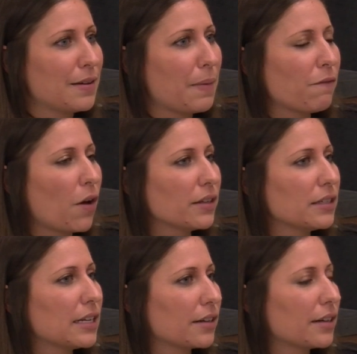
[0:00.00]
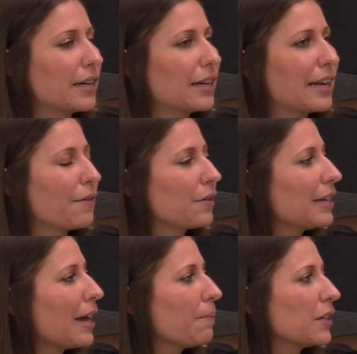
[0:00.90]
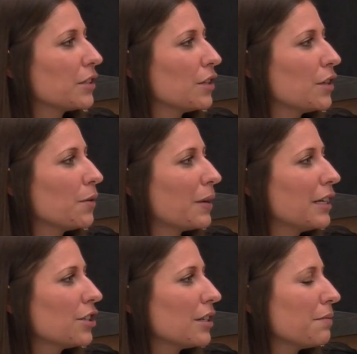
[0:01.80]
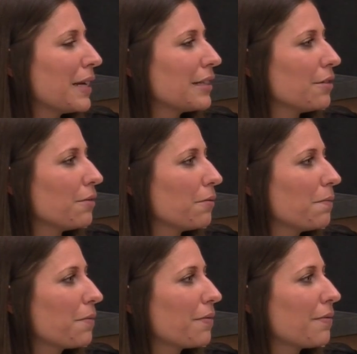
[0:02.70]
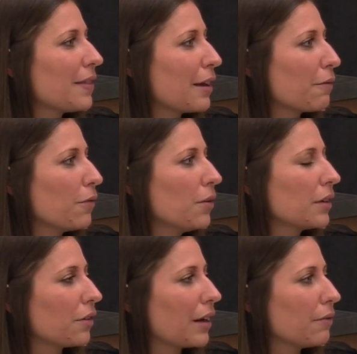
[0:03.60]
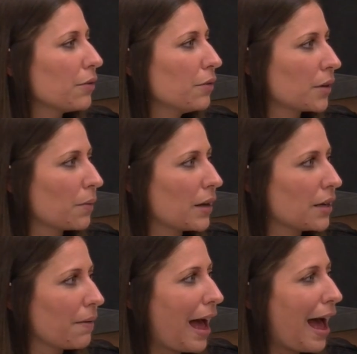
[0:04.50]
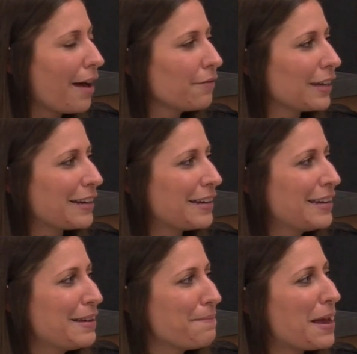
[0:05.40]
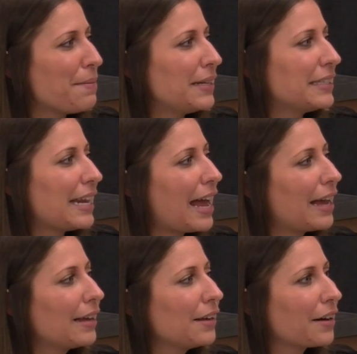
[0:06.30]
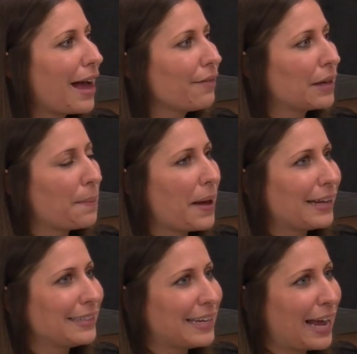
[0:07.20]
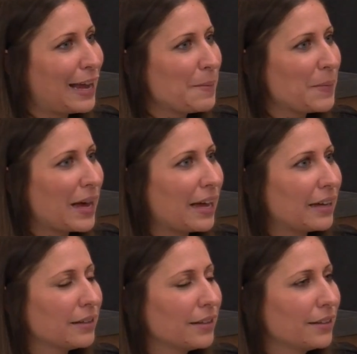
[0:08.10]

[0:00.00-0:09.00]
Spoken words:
by volunteering and every time there's a new wish, it makes you thankful and grateful for what you have. And maybe today you're having a bad day, but